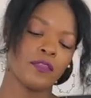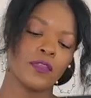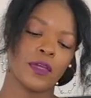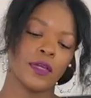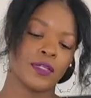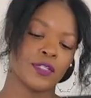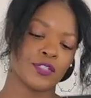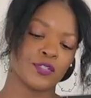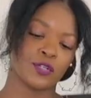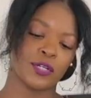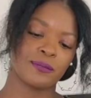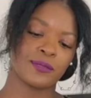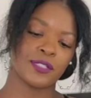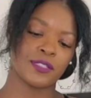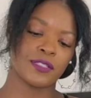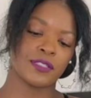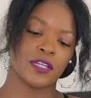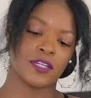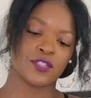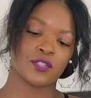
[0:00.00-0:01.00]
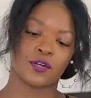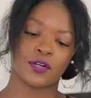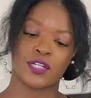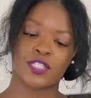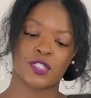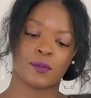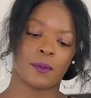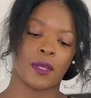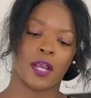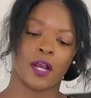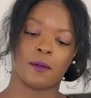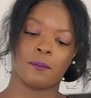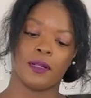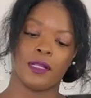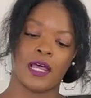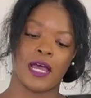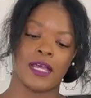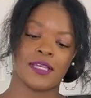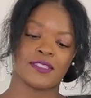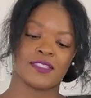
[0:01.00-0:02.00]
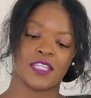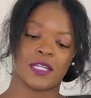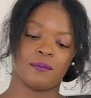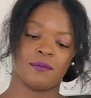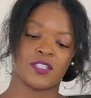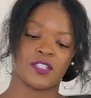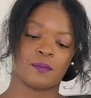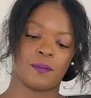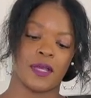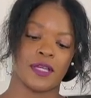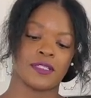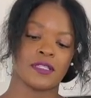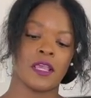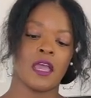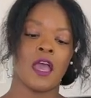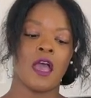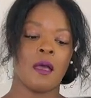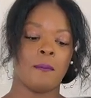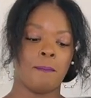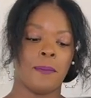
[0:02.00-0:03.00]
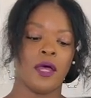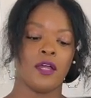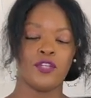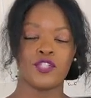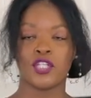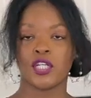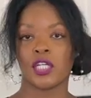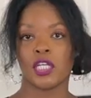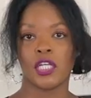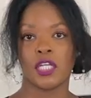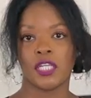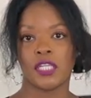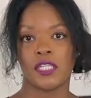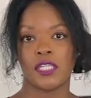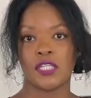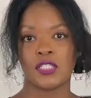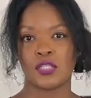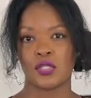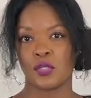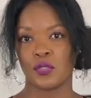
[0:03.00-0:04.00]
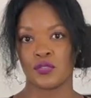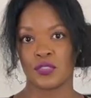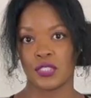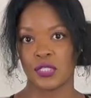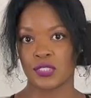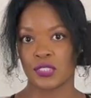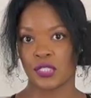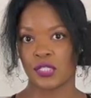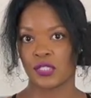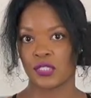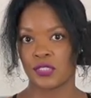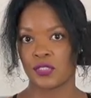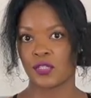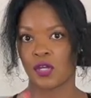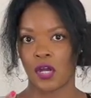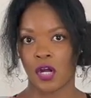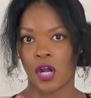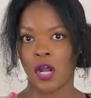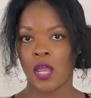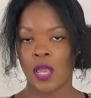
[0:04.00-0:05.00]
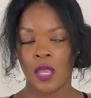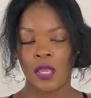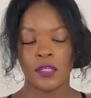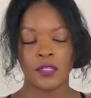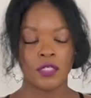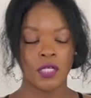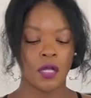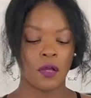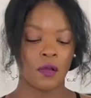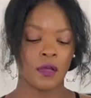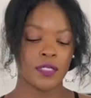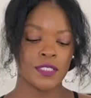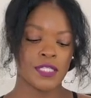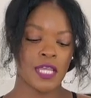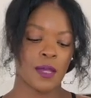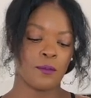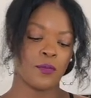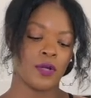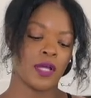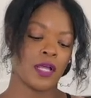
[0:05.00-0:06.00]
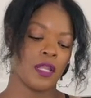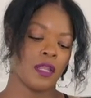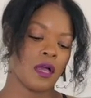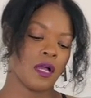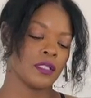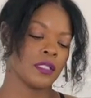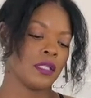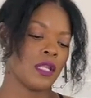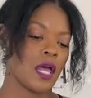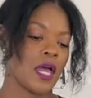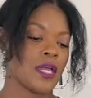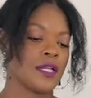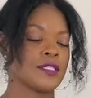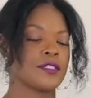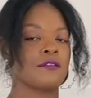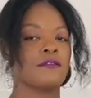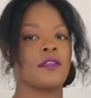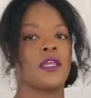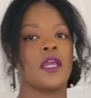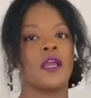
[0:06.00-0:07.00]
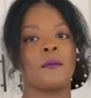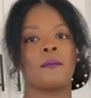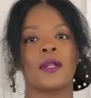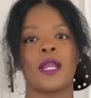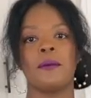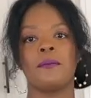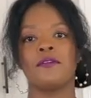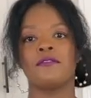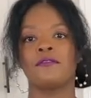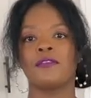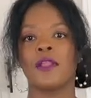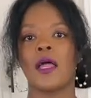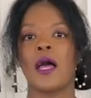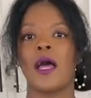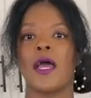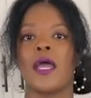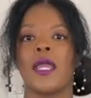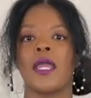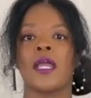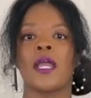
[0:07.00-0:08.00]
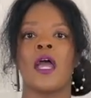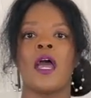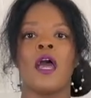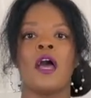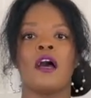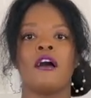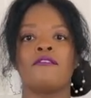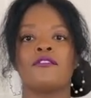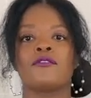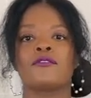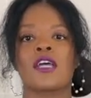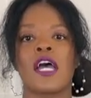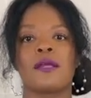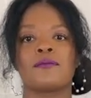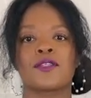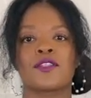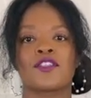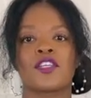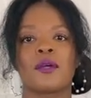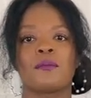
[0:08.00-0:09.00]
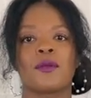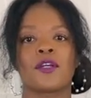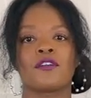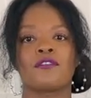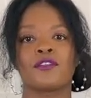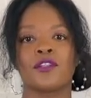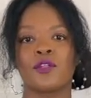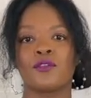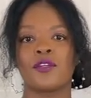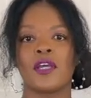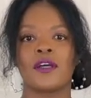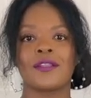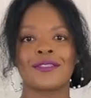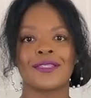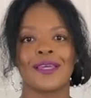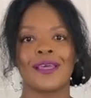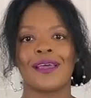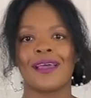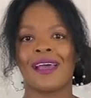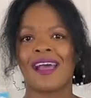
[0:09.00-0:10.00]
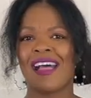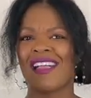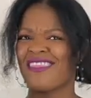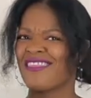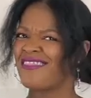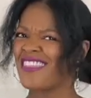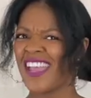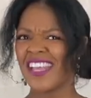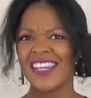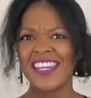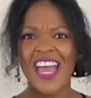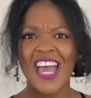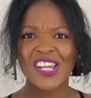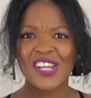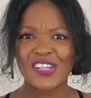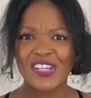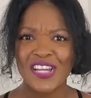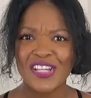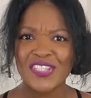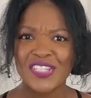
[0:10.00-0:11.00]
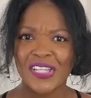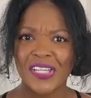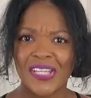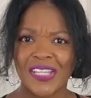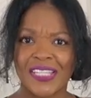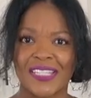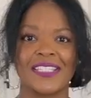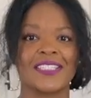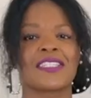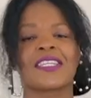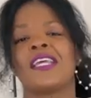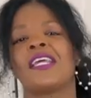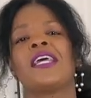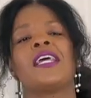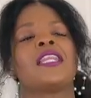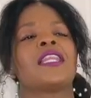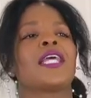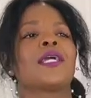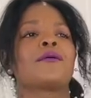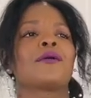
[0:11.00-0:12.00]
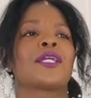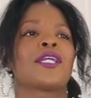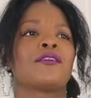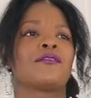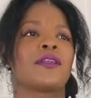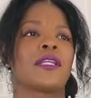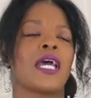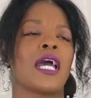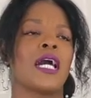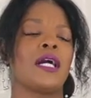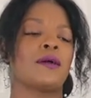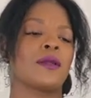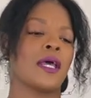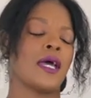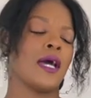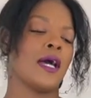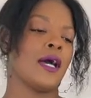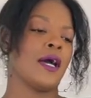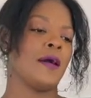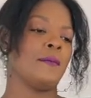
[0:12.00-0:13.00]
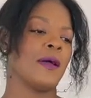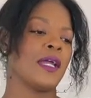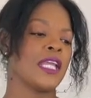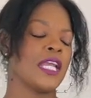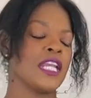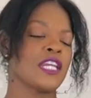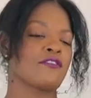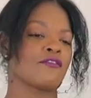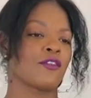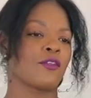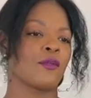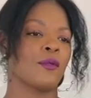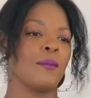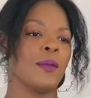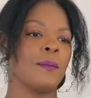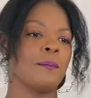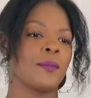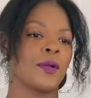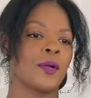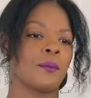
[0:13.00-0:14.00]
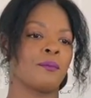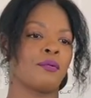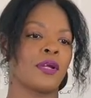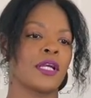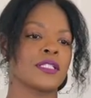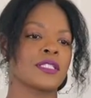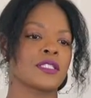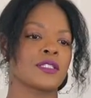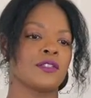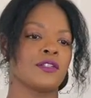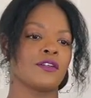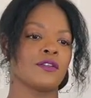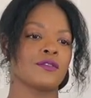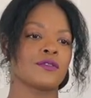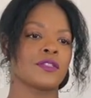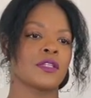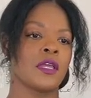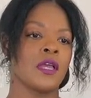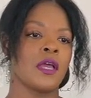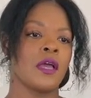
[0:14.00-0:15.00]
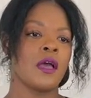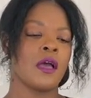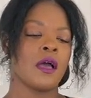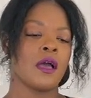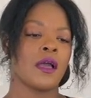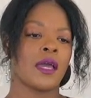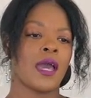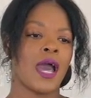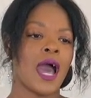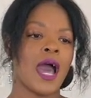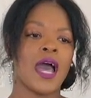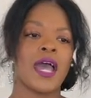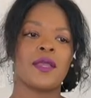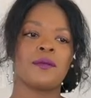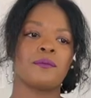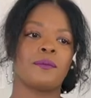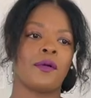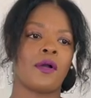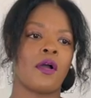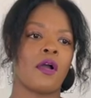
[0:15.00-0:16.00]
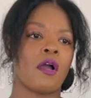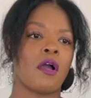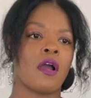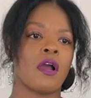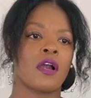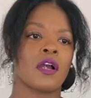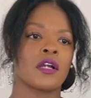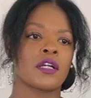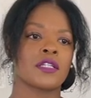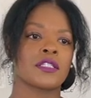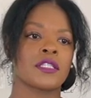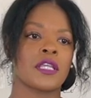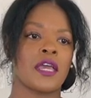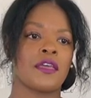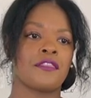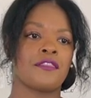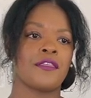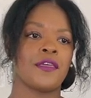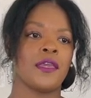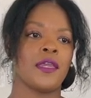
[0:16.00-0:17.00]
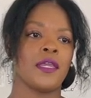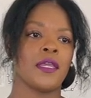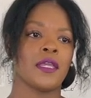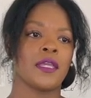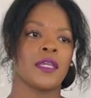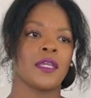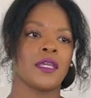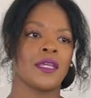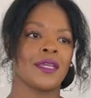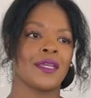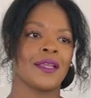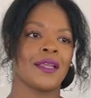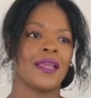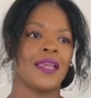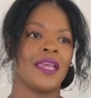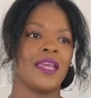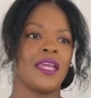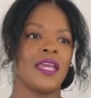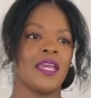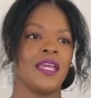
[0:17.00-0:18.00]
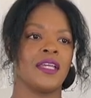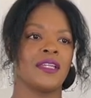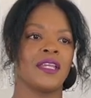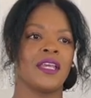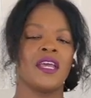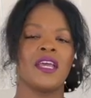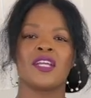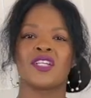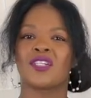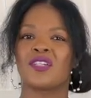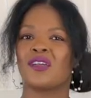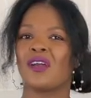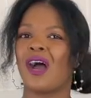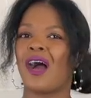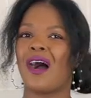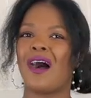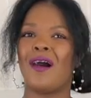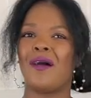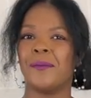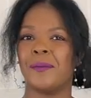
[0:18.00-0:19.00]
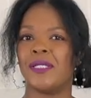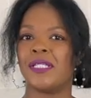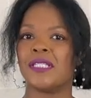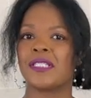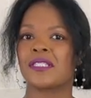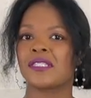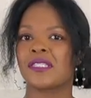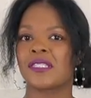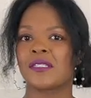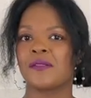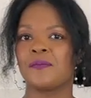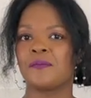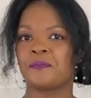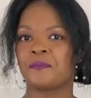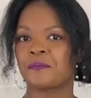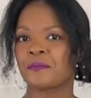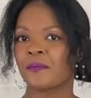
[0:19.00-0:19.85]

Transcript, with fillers: The description says crisp caramelized cinnamon spice Belgian cookies, and those Delta cookies are, you know, somewhat along the lines of there. But I've been flying a few times this summer, flew Delta, they had no Delta cookies. They were giving out, um, I can't even remember, pretzels, kind bars, I think, and almonds.